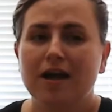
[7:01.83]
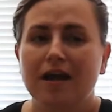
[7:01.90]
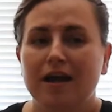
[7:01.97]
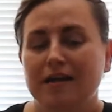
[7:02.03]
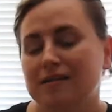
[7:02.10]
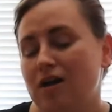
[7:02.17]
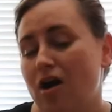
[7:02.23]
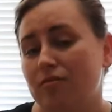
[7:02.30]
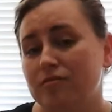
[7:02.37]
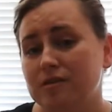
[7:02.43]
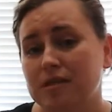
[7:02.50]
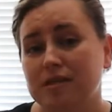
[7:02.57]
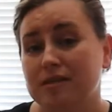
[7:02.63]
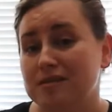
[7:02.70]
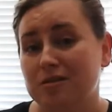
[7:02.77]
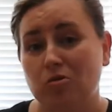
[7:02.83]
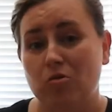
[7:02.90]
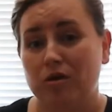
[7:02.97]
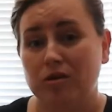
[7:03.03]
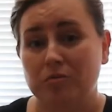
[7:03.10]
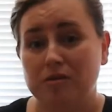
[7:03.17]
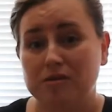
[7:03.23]
It obviously isn't
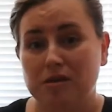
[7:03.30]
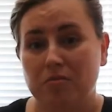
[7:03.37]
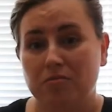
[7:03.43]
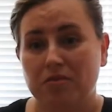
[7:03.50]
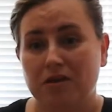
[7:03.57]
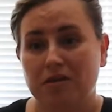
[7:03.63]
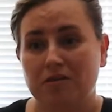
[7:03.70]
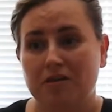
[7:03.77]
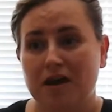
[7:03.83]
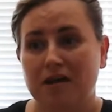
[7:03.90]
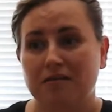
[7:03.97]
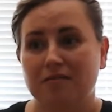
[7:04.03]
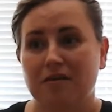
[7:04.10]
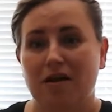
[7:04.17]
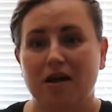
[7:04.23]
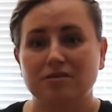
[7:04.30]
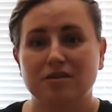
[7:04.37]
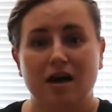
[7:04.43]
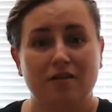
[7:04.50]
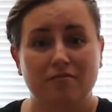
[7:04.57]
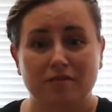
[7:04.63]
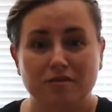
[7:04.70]
going to be something that I
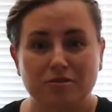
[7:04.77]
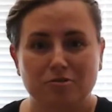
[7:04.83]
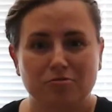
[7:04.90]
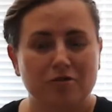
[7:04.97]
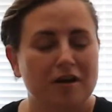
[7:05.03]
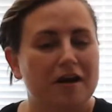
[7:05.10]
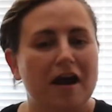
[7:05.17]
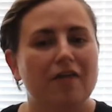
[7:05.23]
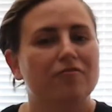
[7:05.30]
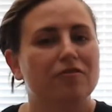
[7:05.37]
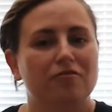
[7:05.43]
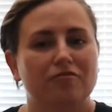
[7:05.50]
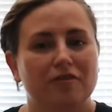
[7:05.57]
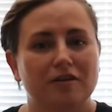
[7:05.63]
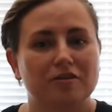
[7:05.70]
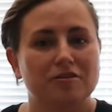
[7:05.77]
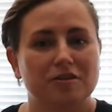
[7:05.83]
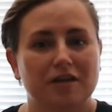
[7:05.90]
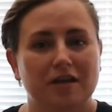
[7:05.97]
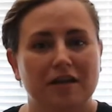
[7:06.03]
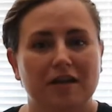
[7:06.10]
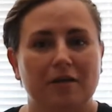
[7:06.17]
dive into right after
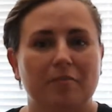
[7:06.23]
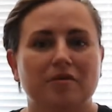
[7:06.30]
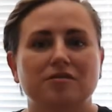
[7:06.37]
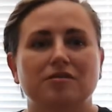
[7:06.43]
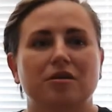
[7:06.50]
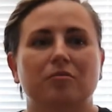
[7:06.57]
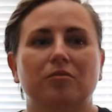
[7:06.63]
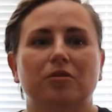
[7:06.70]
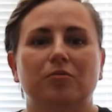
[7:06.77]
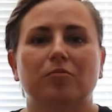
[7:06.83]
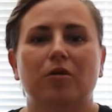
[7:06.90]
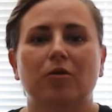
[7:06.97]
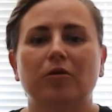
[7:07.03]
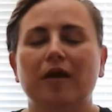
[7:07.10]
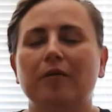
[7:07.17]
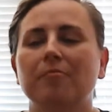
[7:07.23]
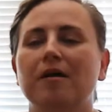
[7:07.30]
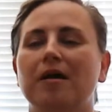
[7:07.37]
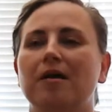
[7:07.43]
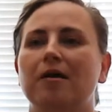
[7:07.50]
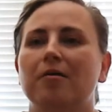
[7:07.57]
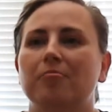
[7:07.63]
finishing an MSW program,
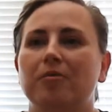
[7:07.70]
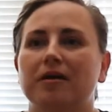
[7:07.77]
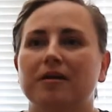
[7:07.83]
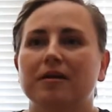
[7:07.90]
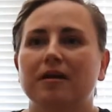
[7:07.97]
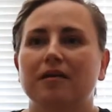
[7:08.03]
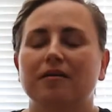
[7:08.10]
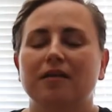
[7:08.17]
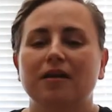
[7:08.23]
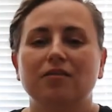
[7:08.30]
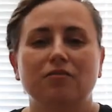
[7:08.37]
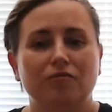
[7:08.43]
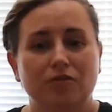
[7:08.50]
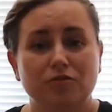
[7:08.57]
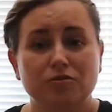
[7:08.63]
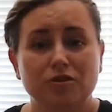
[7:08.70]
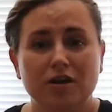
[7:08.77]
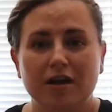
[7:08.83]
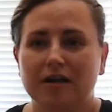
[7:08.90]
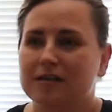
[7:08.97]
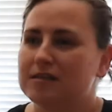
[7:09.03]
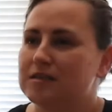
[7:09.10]
but in the future,
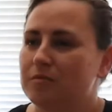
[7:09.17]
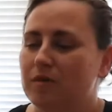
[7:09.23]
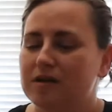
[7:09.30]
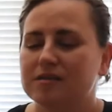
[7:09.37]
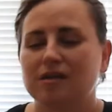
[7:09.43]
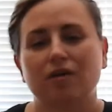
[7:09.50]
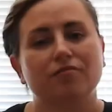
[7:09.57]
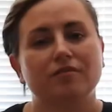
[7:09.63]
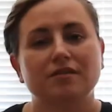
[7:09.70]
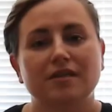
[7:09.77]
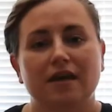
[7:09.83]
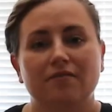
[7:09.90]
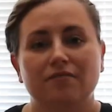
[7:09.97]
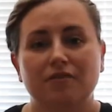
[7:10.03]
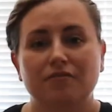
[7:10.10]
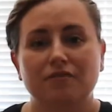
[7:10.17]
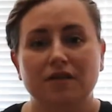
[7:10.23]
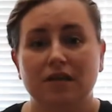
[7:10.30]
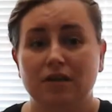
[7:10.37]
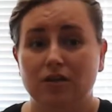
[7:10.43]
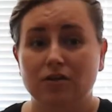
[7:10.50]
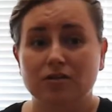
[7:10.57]
I could see myself in
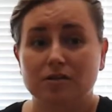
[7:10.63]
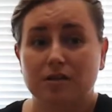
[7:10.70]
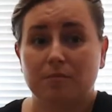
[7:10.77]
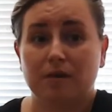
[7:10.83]
10-15 years